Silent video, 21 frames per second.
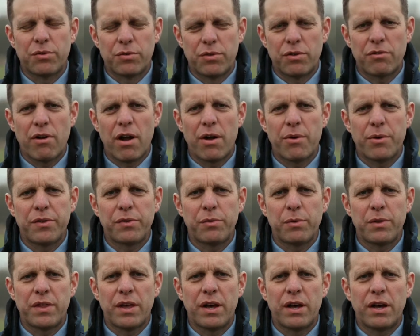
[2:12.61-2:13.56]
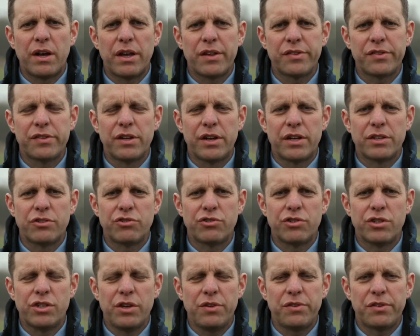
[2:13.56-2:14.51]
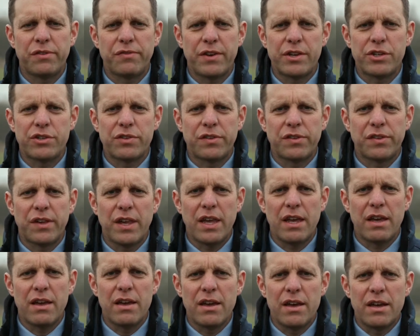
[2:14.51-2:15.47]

or the growers with the highest nitrogen use efficiency